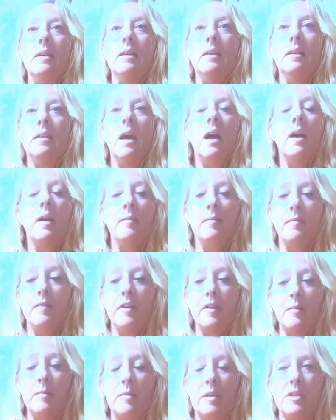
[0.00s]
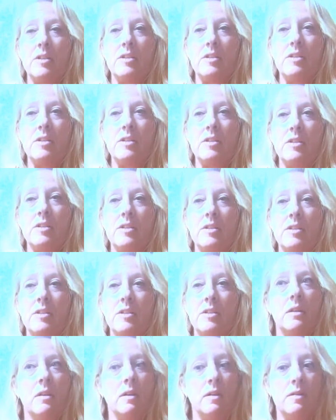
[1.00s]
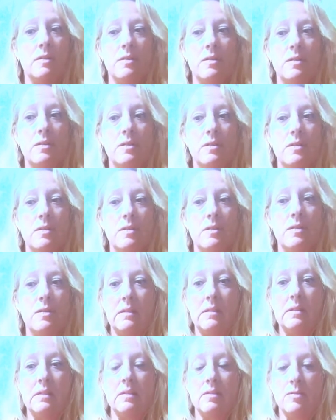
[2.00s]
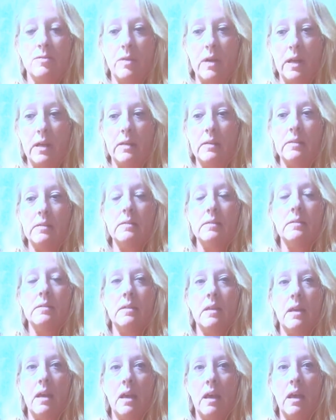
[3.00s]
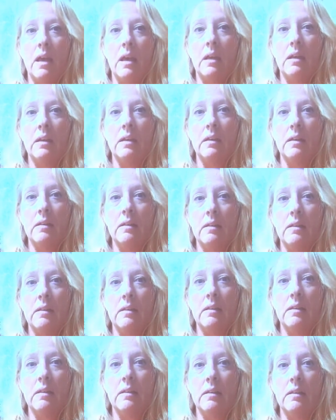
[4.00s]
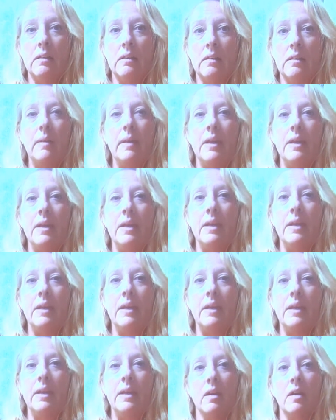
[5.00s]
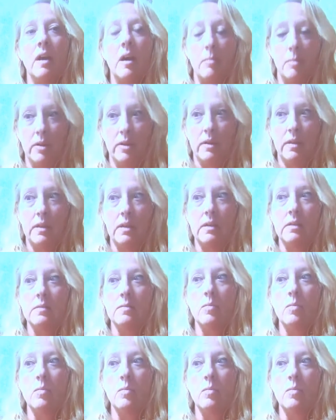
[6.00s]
I'm very much focused on sort of business trends, and I think there are a couple of things.